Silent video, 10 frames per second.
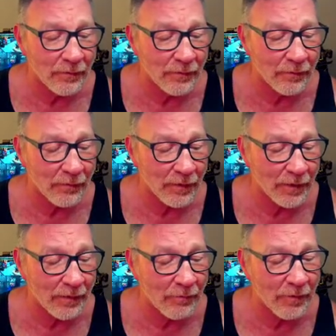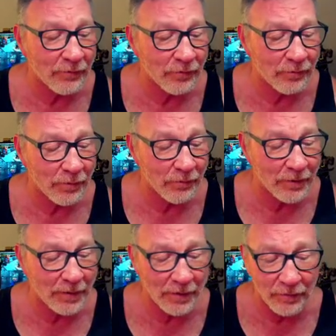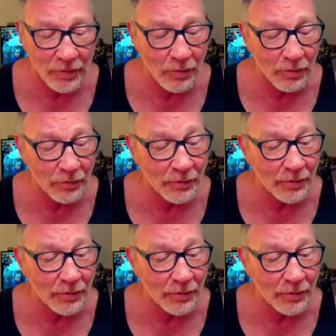is there anywhere else where we need gold?